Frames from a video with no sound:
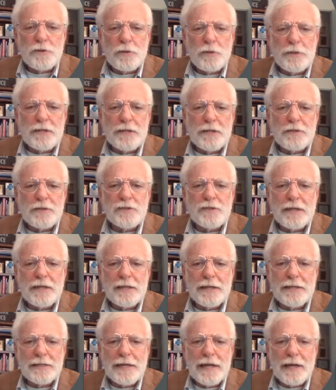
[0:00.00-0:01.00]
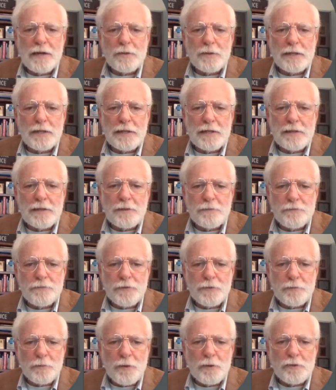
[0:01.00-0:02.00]
So here's LA County.
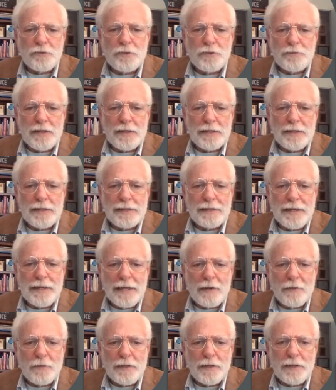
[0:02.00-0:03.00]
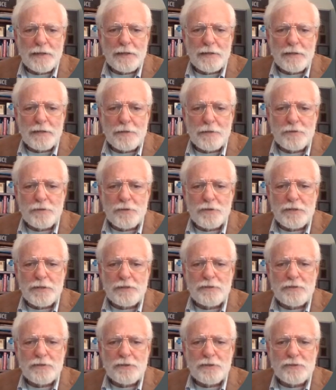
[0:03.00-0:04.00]
For most of LA County, you're
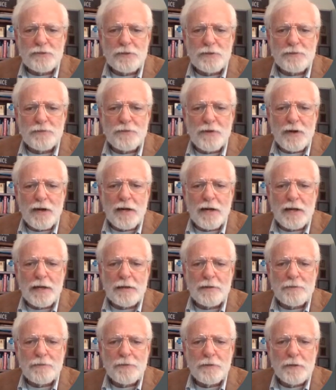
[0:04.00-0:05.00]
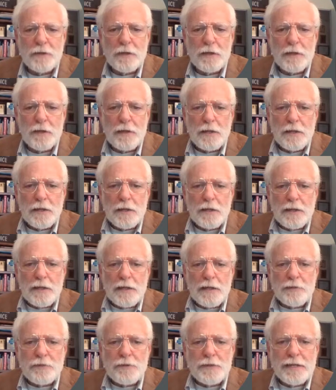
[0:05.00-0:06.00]
turning 65.
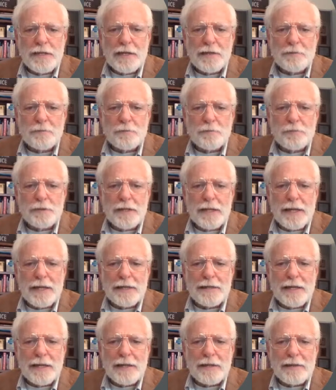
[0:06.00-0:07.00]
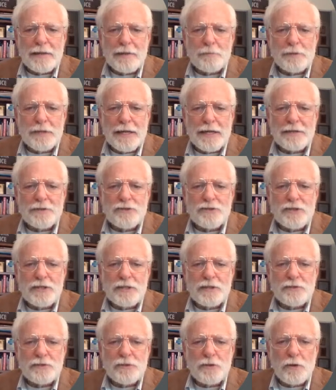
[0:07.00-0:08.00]
If you get the Plan
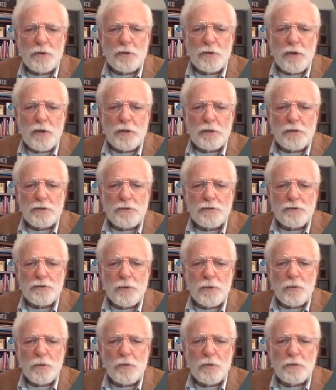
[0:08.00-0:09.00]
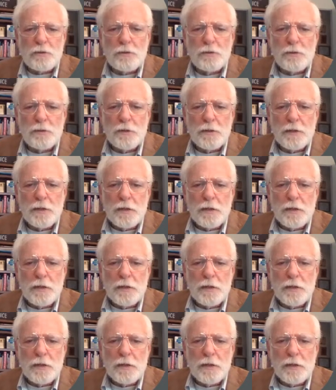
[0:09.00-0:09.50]
G is no longer sold.